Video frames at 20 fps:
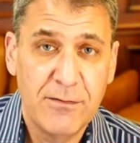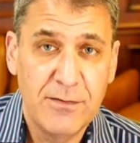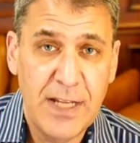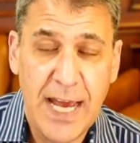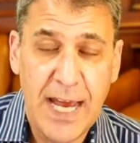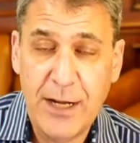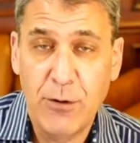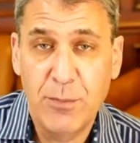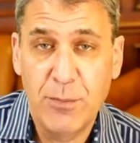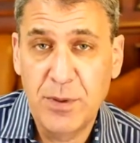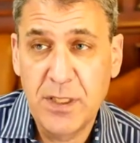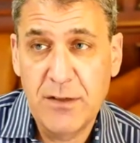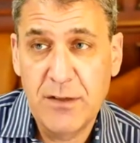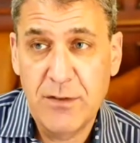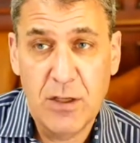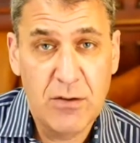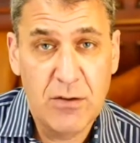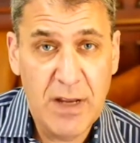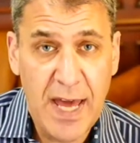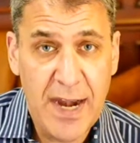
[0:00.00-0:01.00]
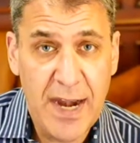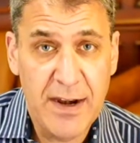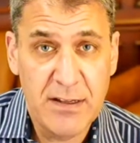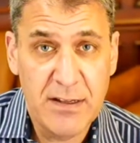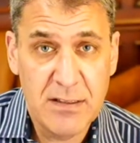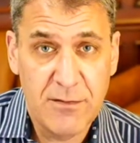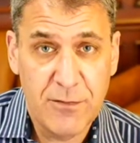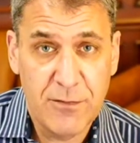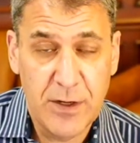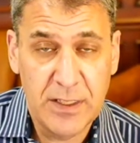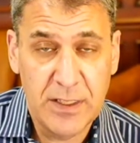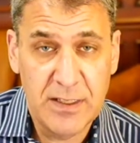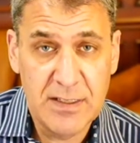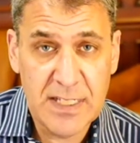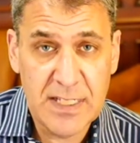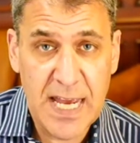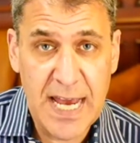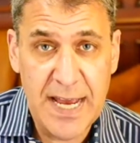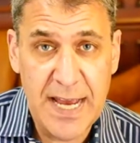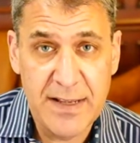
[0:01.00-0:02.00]
I don't believe that United is a friendly
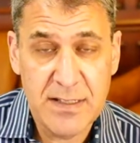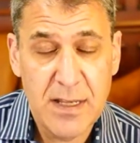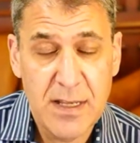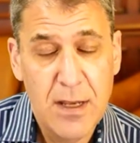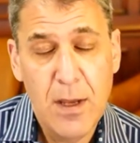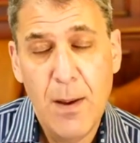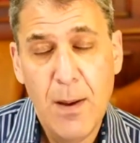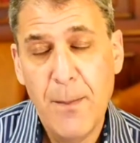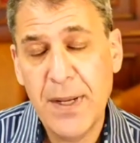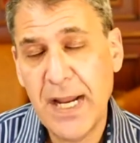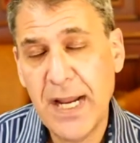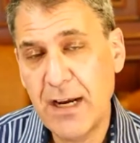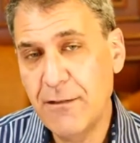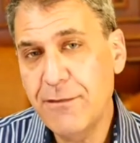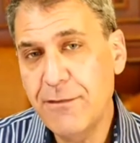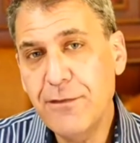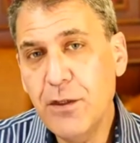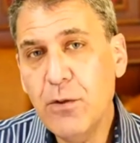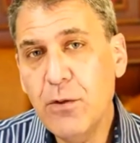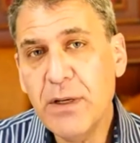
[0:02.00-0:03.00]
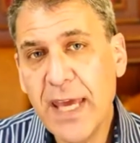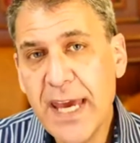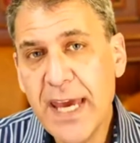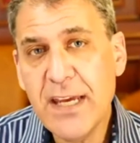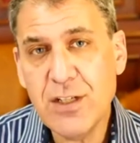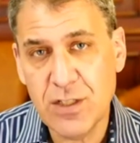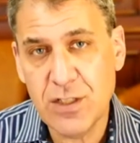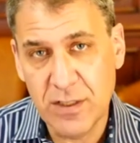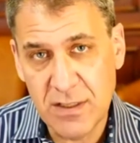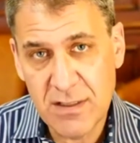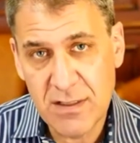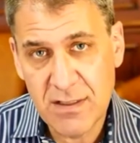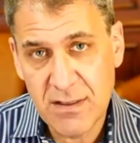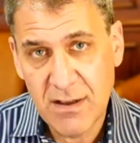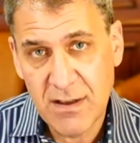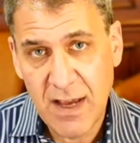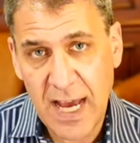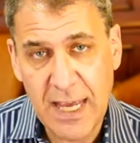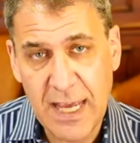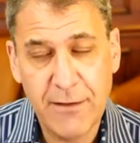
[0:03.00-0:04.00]
skies, but on a few occasions,
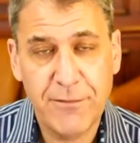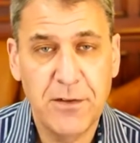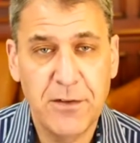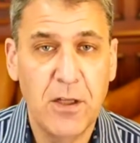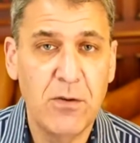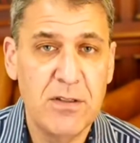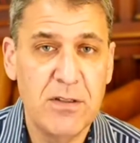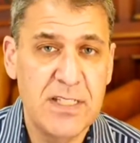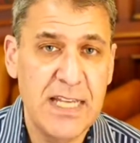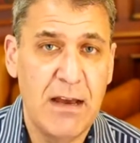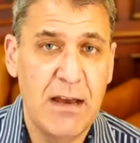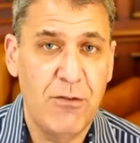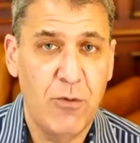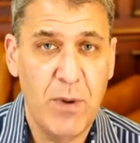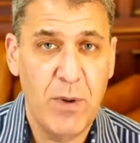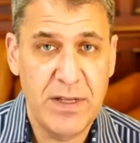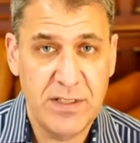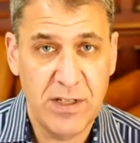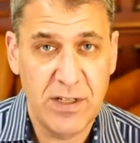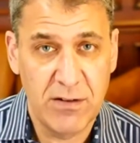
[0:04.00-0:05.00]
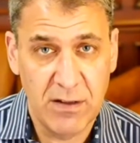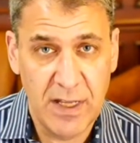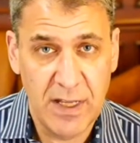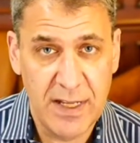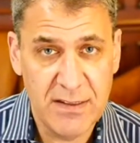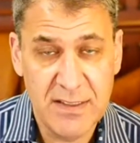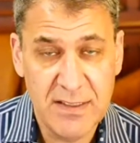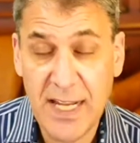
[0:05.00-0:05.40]
I have flown Southwest Airlines.